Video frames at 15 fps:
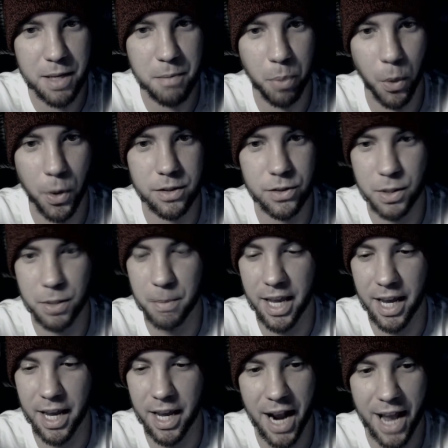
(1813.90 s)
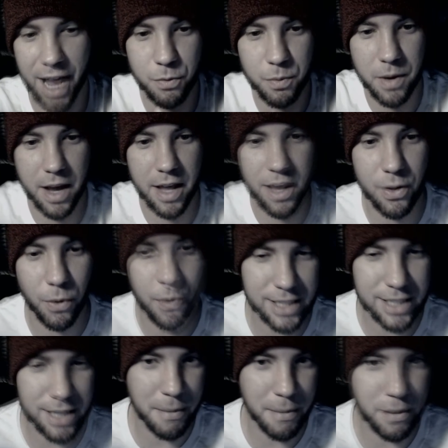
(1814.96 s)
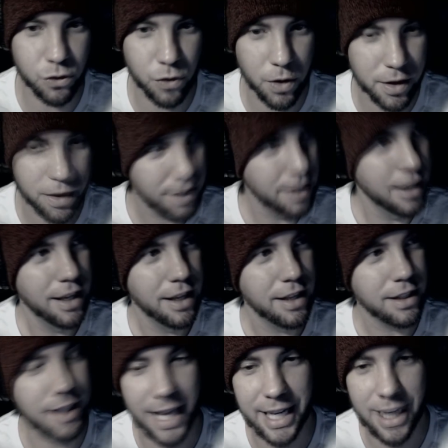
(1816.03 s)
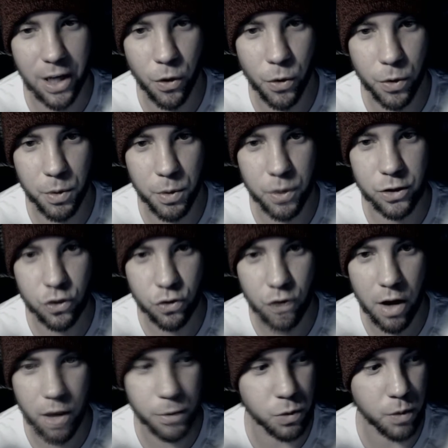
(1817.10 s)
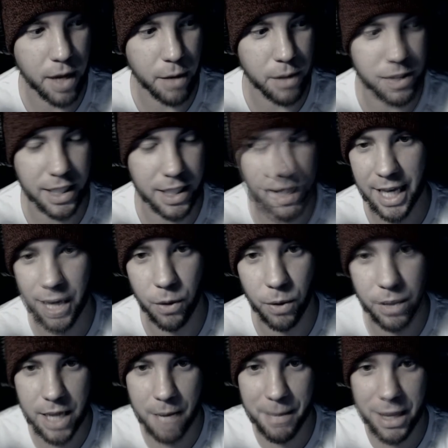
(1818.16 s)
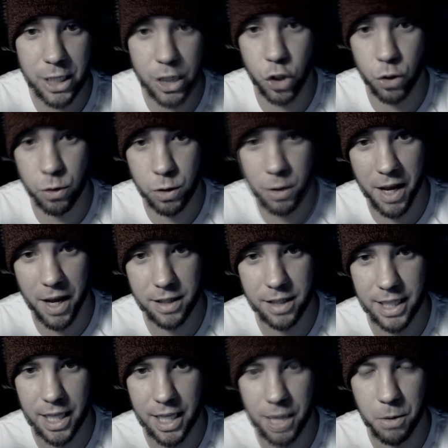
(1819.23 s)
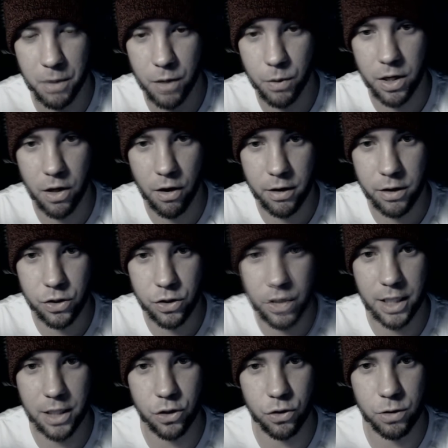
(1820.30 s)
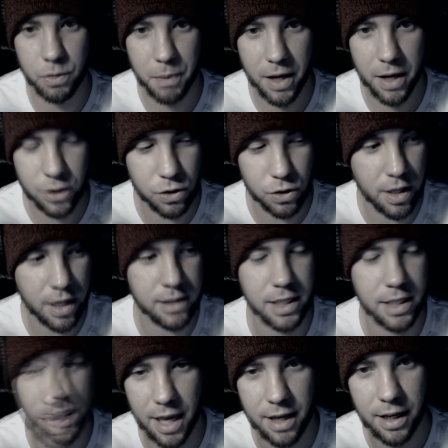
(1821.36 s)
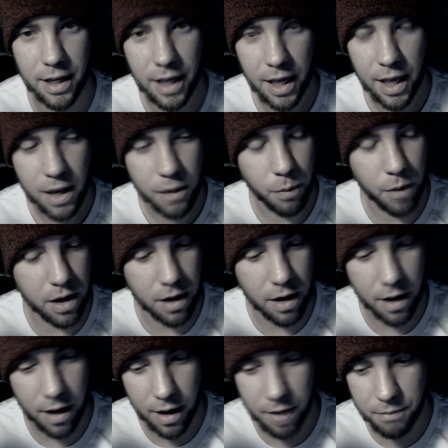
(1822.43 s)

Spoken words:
important to me. I mean, the only time I drunk like Coke with a straw was when I was a kid. The only time I had a juice box, like at the end of the movie when Yara's drinking the juice box, you do that as a kid. When